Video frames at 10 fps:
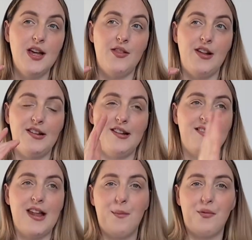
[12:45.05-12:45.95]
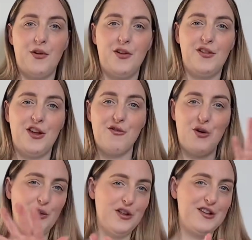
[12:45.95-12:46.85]
This is separate to your
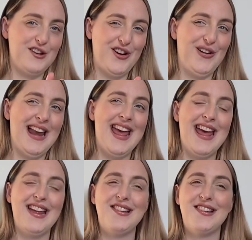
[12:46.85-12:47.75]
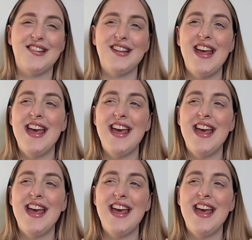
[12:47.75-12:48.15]
other to-do lists,